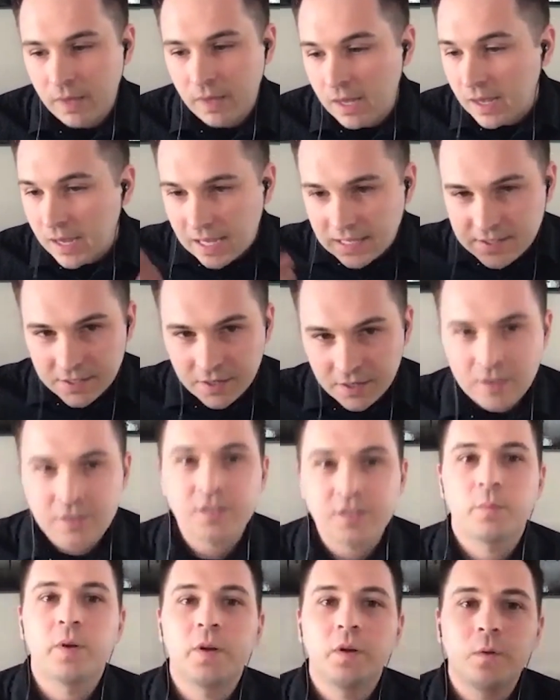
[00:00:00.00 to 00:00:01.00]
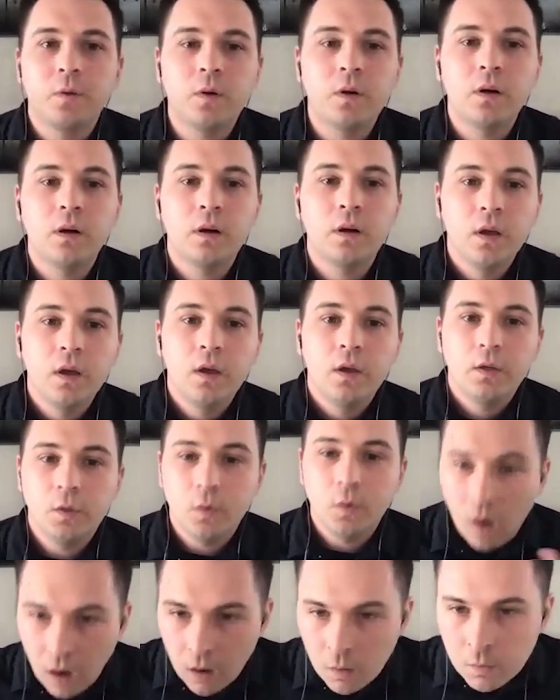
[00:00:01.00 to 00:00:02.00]
as an entrepreneur, you
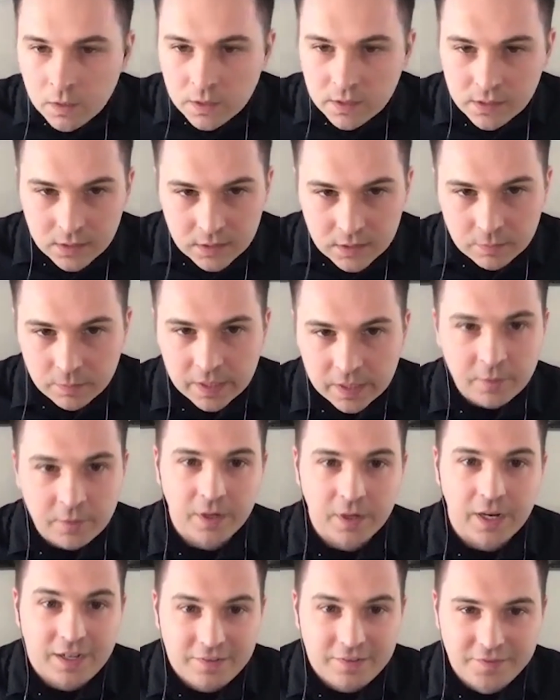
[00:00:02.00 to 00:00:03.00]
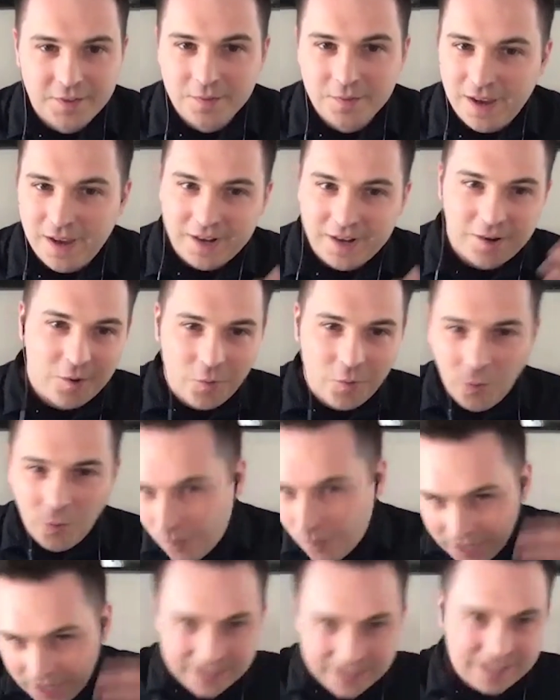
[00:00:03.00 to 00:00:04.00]
always need to be creative no matter
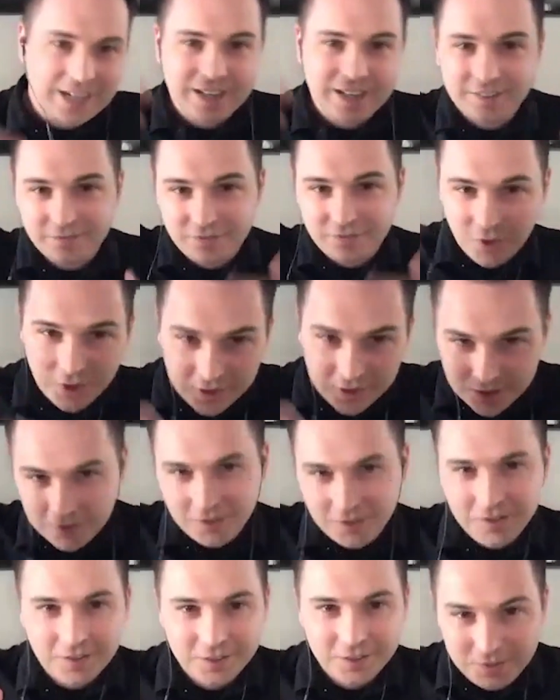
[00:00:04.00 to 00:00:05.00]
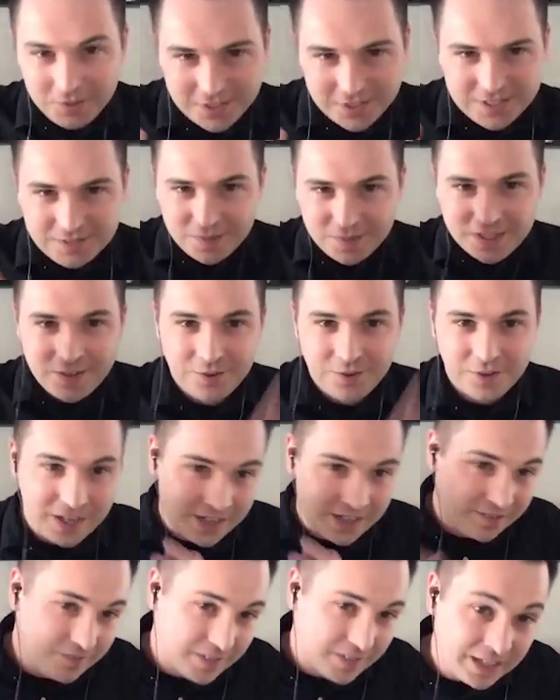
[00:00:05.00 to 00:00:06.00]
what kind of vertical you need to be
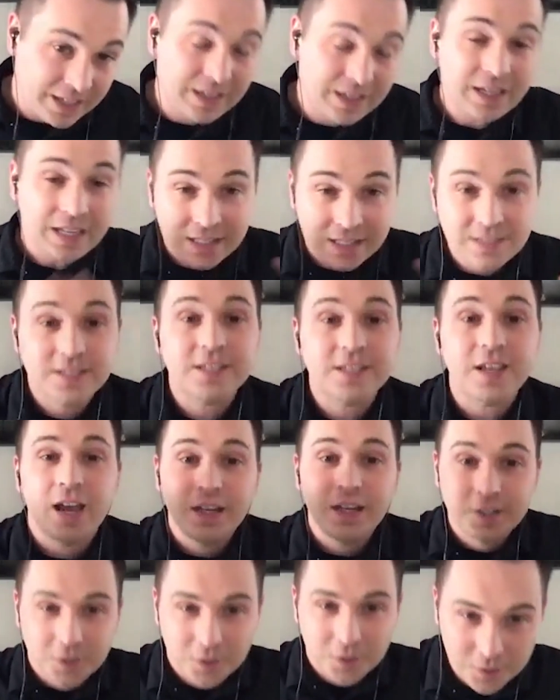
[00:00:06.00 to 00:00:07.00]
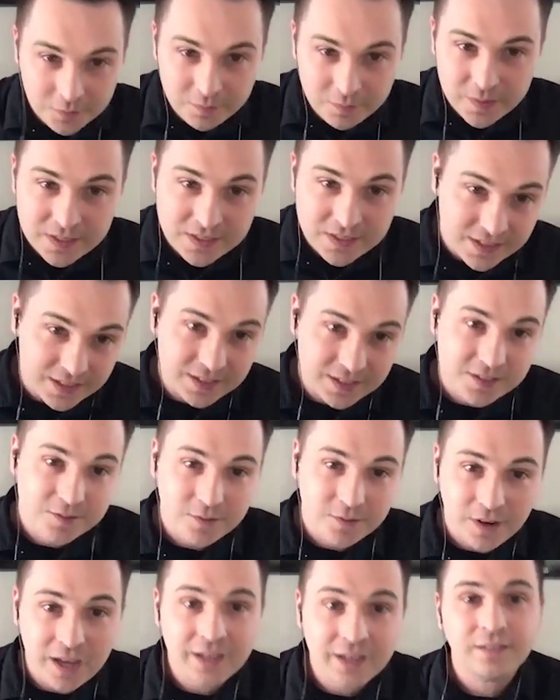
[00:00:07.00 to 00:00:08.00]
creative inside your own business,
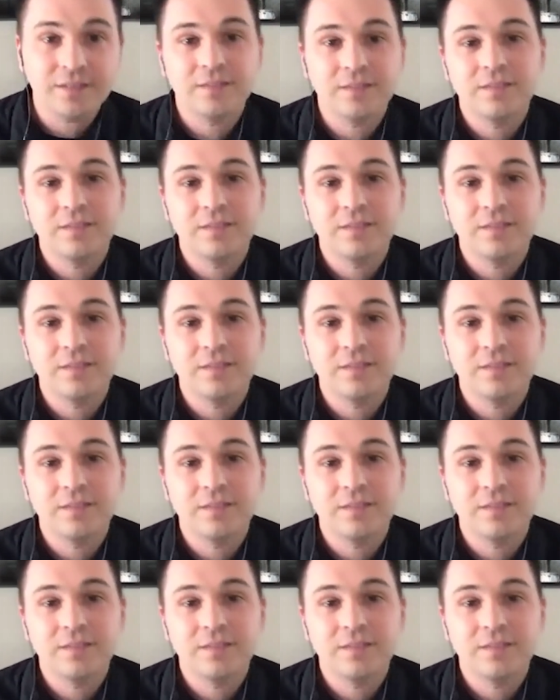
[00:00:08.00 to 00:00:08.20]
right?